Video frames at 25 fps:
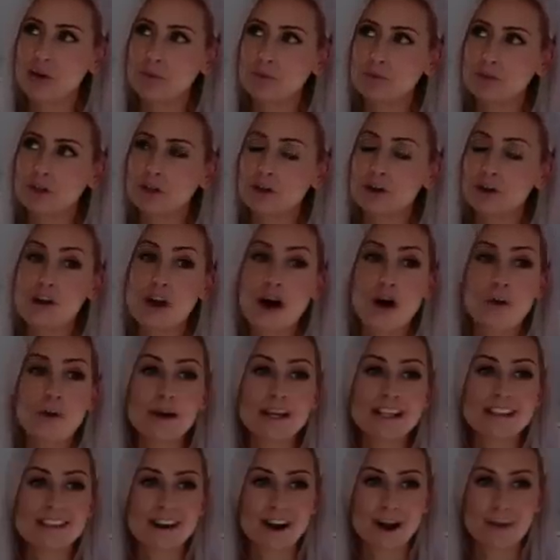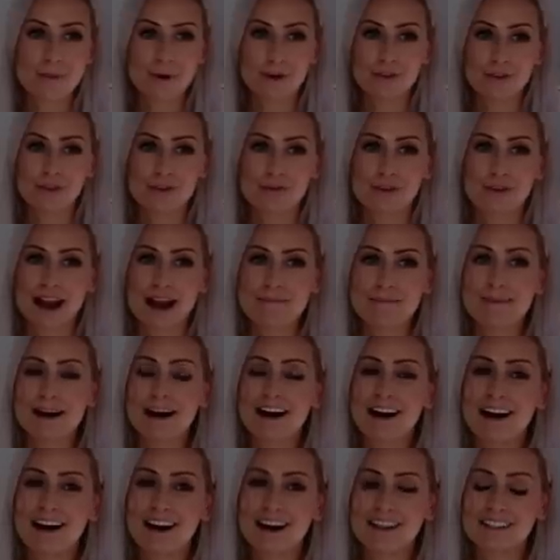you know, knowing that I'm on the right
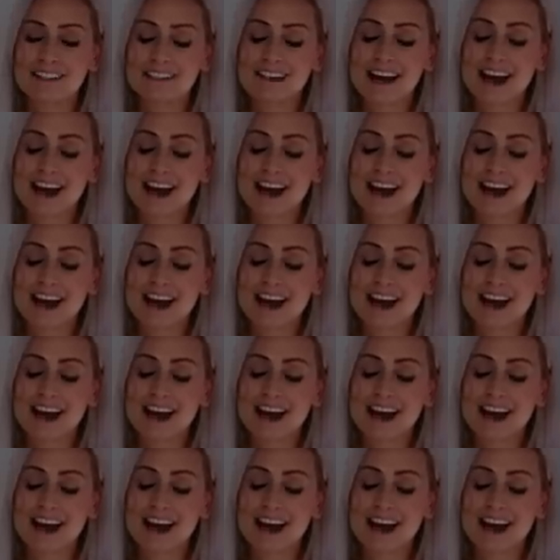path.